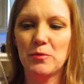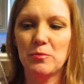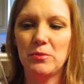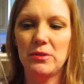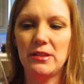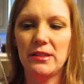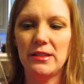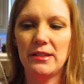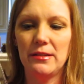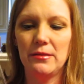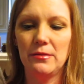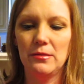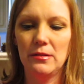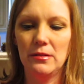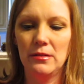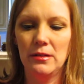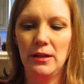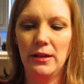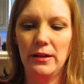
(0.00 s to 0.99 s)
with a
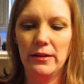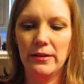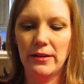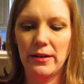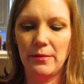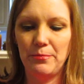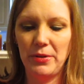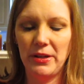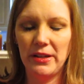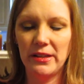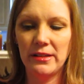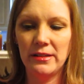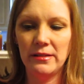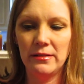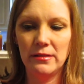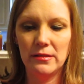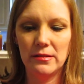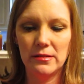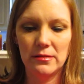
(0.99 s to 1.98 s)

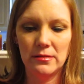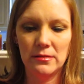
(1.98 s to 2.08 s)
pen